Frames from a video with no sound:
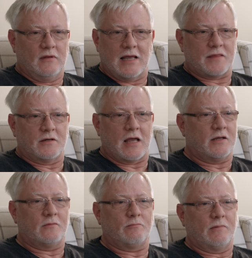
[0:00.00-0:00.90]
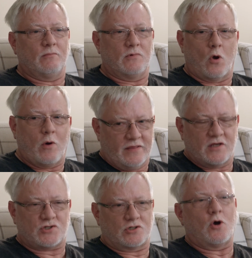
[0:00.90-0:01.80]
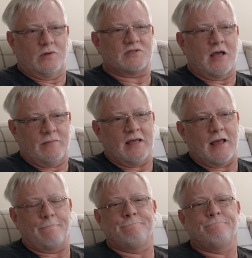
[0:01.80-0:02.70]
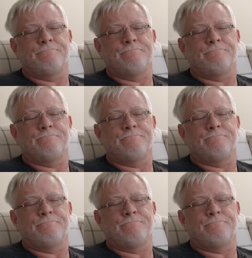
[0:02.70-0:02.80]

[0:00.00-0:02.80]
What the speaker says: the other night knowing this show was coming up.